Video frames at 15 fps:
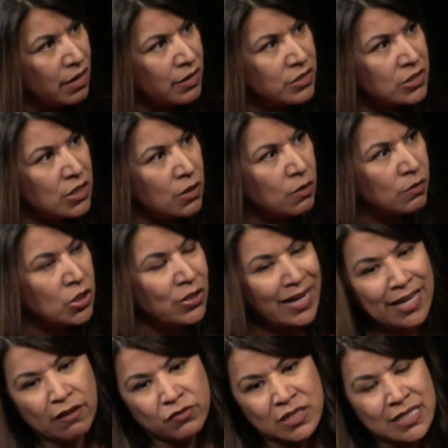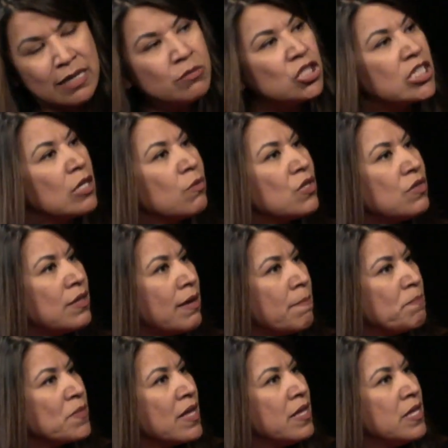So, you know, I oftentimes share with them